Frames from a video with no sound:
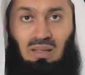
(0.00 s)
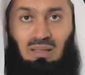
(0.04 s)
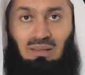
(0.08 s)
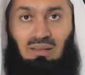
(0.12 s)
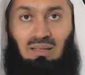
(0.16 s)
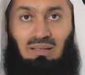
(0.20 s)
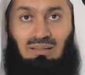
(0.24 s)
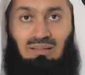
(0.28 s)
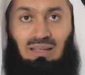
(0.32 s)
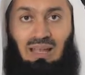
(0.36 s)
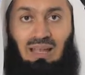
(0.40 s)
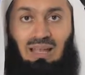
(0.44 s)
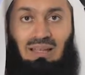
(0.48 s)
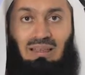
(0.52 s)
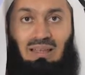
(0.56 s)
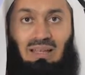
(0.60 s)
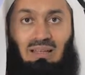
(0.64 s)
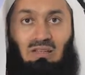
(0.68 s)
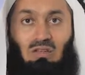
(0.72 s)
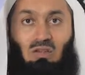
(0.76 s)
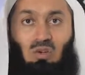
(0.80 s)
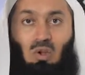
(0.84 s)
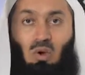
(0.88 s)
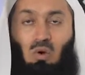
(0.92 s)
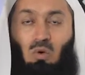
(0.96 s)
The day
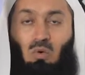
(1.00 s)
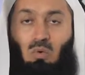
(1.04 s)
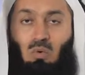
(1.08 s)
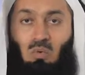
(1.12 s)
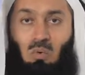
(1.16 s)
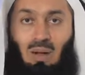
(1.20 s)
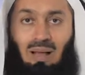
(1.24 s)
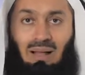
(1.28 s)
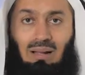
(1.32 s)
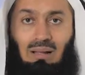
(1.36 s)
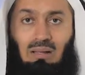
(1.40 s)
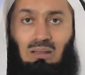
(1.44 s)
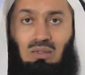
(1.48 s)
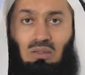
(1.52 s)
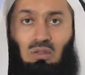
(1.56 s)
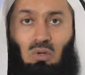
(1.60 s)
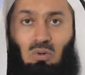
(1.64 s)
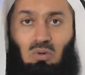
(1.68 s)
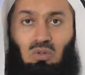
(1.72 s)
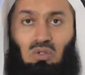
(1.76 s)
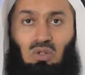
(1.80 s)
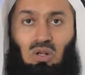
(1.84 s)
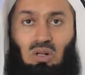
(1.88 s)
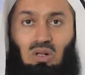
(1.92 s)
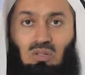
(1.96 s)
that no wealth,
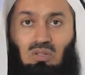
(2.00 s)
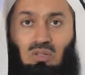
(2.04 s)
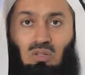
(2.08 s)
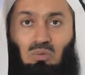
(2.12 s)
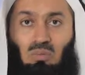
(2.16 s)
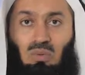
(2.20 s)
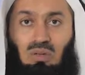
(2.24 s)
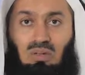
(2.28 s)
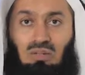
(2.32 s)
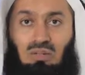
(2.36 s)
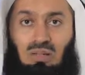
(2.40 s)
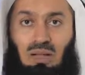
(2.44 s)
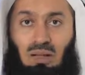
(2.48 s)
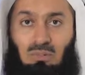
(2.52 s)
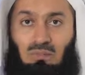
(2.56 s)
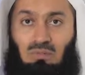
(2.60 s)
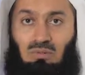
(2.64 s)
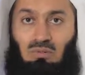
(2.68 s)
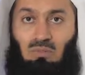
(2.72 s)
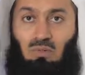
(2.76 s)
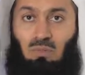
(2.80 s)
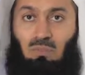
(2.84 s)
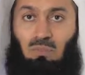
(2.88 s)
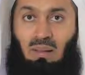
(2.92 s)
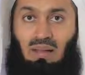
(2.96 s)
no children will
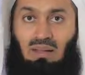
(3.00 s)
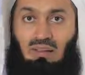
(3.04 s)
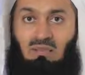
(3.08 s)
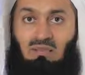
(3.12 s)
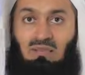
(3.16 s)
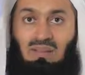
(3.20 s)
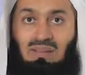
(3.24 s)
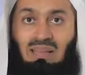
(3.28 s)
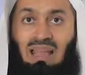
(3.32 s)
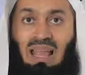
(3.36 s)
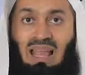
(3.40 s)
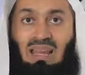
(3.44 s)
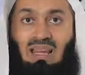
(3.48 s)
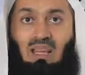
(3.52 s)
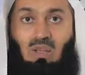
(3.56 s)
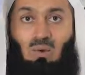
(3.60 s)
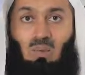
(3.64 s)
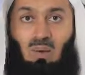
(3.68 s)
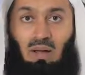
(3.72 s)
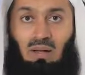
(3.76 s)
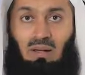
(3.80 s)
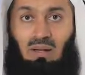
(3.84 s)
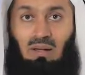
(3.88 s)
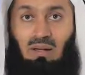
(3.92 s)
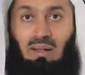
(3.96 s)
come to benefit
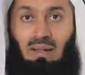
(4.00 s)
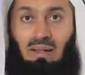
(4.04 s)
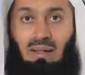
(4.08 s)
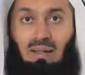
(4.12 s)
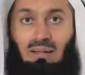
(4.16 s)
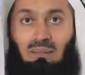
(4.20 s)
anyone